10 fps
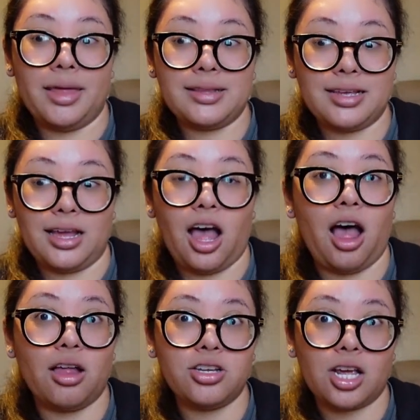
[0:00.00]
That's it.
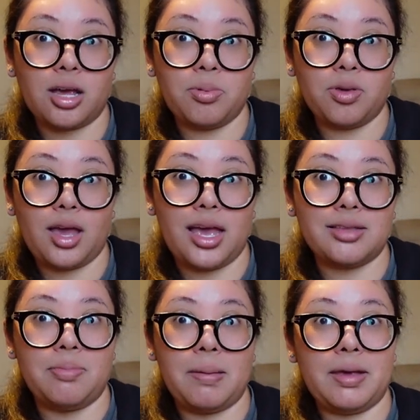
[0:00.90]
I'll check up with you
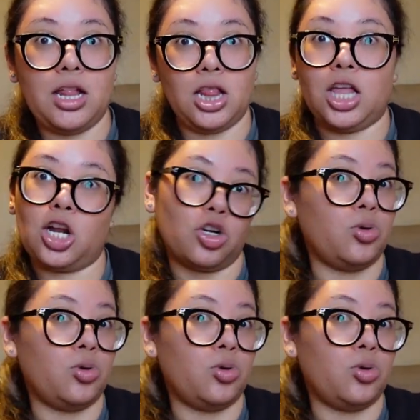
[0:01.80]
guys maybe later